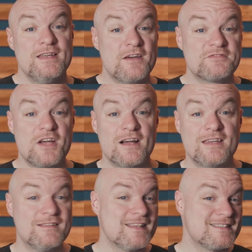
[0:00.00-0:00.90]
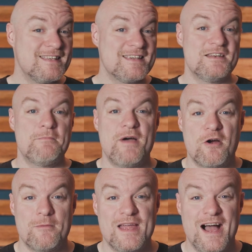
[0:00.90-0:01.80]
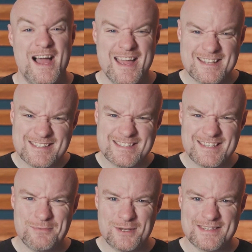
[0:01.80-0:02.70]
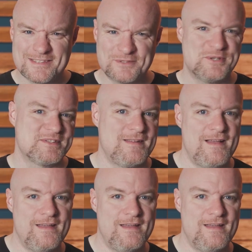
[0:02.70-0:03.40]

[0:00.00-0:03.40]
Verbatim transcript: Enough talking, let's dig into Power BI and see what this looks